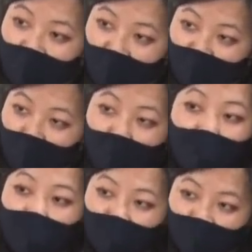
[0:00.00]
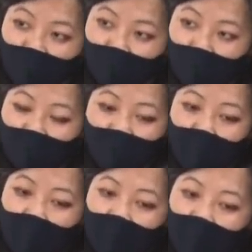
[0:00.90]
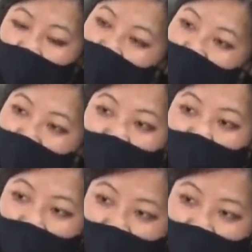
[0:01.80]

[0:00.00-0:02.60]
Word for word: name or uniform so i think that speaks